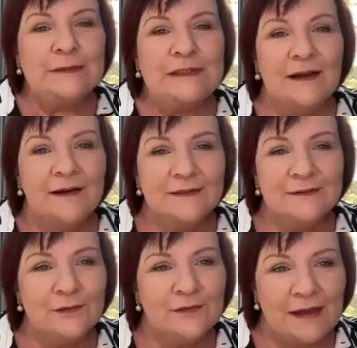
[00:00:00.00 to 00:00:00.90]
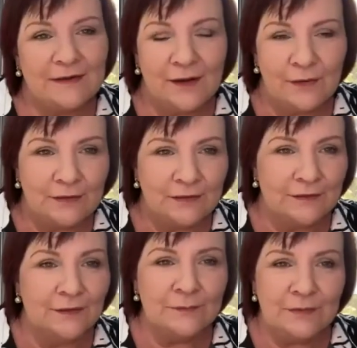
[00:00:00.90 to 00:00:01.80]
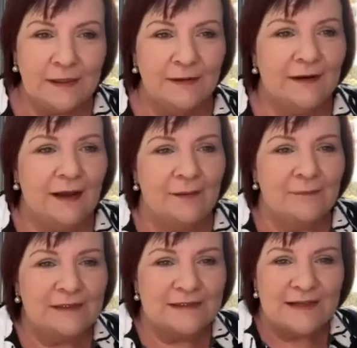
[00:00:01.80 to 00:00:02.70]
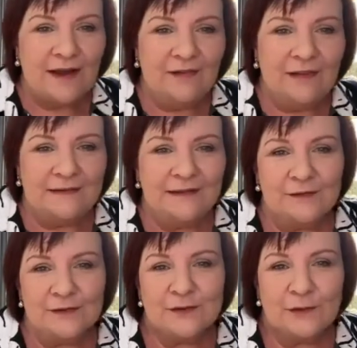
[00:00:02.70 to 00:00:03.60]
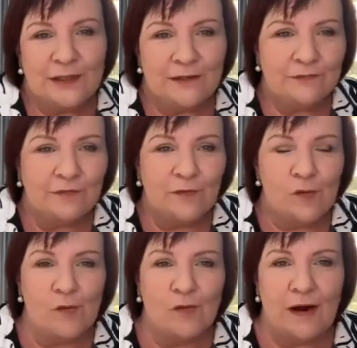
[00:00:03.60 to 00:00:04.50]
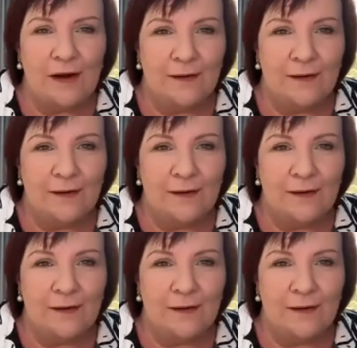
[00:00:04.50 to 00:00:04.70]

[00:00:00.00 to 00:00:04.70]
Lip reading: would like to thank our alumni, Lizelle and Lerothodi, for